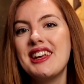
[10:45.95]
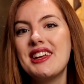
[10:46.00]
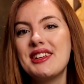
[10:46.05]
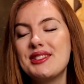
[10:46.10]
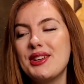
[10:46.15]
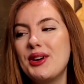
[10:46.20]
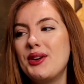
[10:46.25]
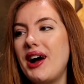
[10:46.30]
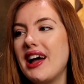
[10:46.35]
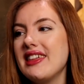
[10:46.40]

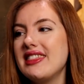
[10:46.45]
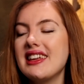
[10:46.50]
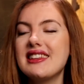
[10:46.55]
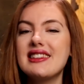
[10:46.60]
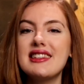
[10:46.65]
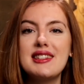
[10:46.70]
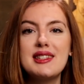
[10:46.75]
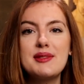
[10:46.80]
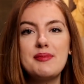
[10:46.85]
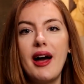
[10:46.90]
So I think
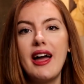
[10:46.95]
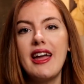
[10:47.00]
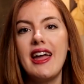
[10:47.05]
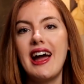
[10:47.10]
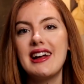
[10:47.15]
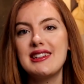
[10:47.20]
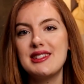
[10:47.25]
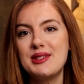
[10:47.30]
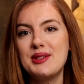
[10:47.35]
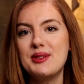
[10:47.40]
this is my
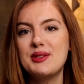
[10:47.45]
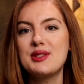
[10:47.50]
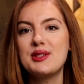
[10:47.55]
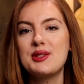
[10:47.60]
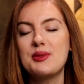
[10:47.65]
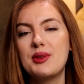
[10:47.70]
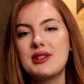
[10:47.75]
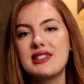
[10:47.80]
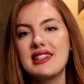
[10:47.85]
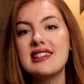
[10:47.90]
attitude
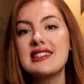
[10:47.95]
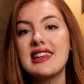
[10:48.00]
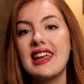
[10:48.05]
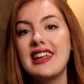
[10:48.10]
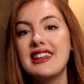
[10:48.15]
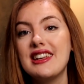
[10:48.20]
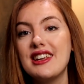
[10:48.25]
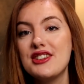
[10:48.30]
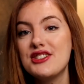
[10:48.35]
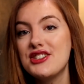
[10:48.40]
towards it
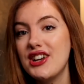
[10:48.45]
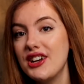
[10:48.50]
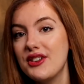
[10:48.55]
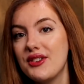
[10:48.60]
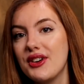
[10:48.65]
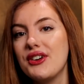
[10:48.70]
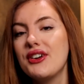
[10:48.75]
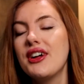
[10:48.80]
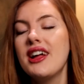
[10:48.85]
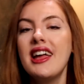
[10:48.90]
in
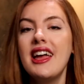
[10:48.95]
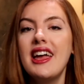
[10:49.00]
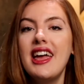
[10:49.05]
general.